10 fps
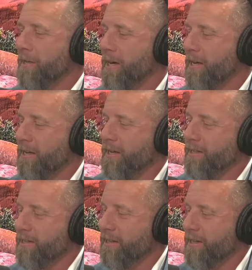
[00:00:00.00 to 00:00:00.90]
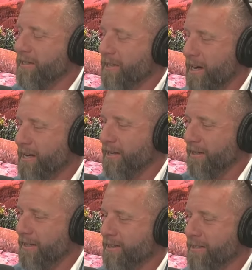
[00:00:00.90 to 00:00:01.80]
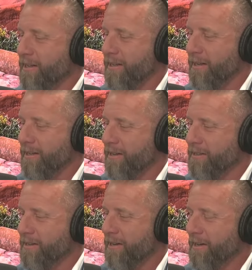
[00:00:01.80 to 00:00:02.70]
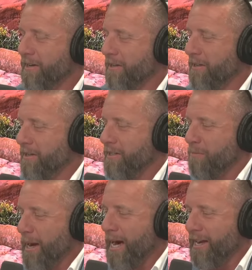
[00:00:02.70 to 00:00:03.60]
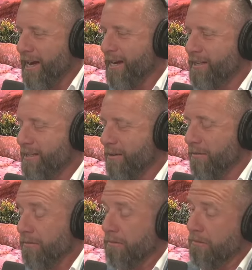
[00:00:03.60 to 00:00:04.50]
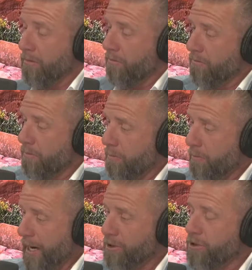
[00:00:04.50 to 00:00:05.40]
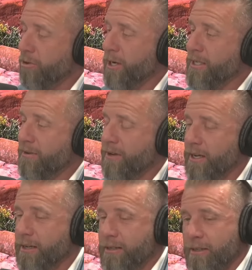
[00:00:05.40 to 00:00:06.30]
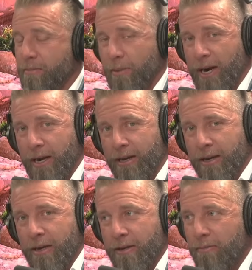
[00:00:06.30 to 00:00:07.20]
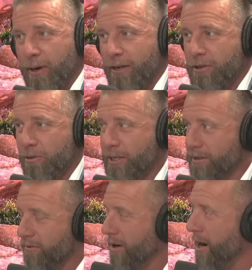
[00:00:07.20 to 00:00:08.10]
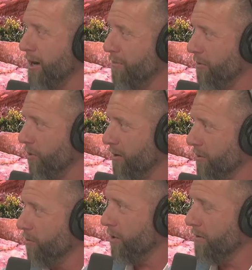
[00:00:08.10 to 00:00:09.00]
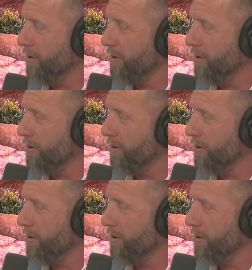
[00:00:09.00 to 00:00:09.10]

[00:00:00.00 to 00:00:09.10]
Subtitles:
he's taking this and these bad eggs by choice of his, by choice of God, by whatever